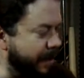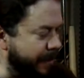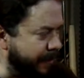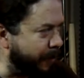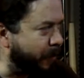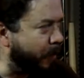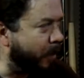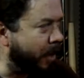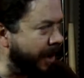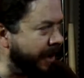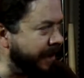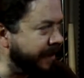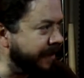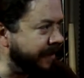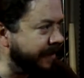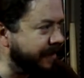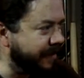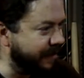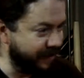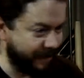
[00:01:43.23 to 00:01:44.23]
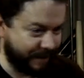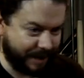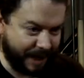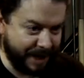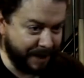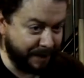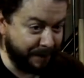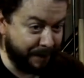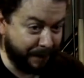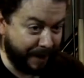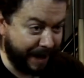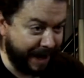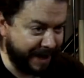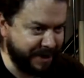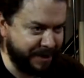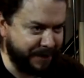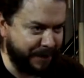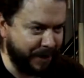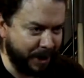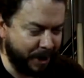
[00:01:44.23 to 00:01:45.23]
The one kind of
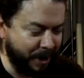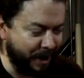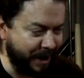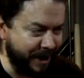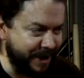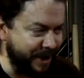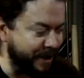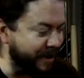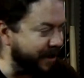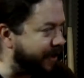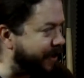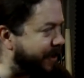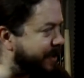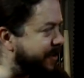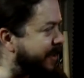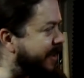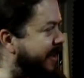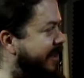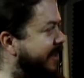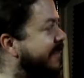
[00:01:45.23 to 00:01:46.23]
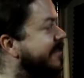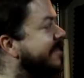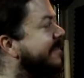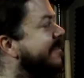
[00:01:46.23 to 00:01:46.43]
fast fill I do the whole song.